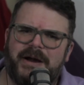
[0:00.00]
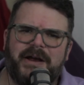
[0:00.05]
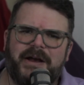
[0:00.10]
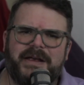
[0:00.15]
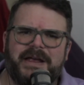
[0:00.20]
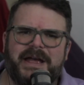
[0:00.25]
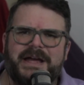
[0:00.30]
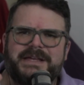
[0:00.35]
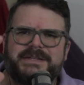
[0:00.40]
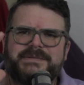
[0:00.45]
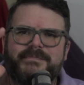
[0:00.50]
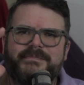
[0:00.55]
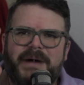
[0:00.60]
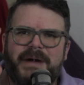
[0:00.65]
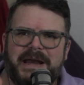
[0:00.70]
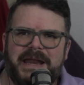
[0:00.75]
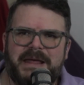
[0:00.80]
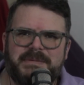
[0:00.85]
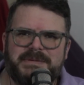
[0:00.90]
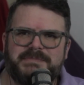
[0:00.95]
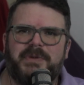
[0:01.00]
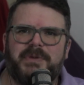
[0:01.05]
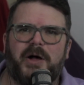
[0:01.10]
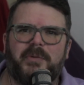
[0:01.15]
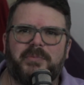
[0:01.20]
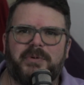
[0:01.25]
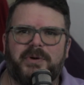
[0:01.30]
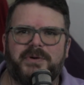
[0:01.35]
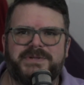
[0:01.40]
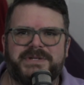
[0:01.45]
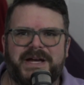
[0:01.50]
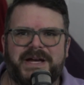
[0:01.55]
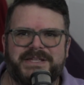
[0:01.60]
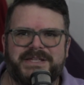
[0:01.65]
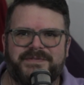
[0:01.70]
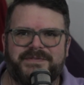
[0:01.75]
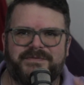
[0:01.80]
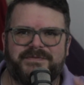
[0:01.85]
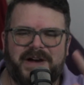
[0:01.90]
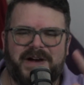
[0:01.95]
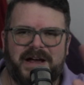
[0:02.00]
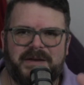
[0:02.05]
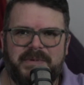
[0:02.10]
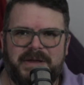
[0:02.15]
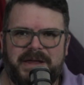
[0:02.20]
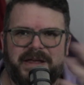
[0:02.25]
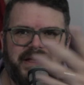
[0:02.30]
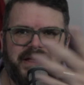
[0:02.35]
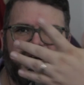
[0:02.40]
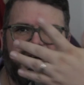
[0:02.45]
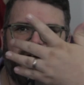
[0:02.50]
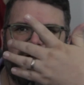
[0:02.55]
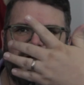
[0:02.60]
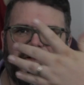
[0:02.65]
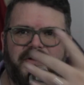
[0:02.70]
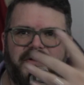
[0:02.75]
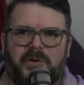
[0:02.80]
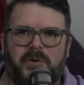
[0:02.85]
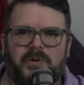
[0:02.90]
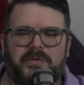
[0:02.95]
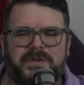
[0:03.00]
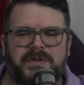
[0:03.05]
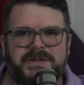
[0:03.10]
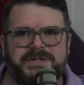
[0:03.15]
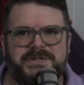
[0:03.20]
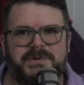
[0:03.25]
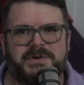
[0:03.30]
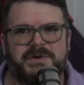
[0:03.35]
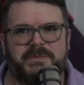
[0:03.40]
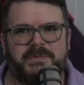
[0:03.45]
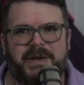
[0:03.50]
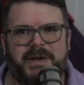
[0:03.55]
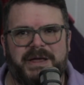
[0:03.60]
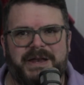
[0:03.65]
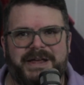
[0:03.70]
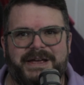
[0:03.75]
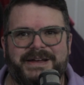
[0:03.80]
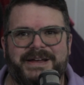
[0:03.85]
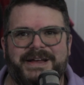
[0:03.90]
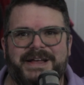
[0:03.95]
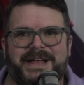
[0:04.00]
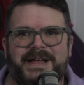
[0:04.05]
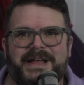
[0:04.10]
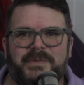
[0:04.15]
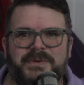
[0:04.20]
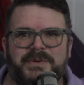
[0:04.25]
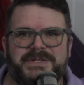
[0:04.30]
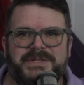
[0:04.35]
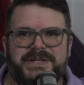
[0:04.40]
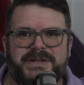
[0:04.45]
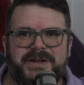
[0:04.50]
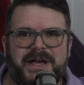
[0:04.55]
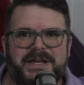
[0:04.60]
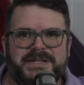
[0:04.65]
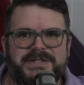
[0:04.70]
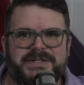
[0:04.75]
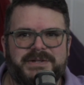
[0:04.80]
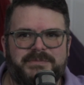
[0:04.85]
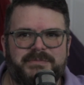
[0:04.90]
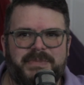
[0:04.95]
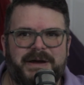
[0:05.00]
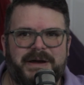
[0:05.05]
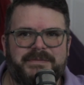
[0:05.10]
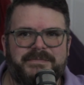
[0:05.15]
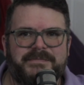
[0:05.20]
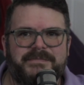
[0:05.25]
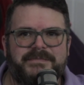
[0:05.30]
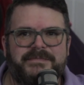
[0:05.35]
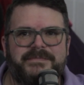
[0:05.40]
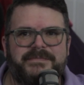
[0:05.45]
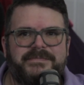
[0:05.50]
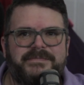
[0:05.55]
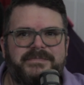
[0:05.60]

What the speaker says: All right, guys, my name is Paul Procise. Find me all over the social media. We'll see you guys soon. Bye.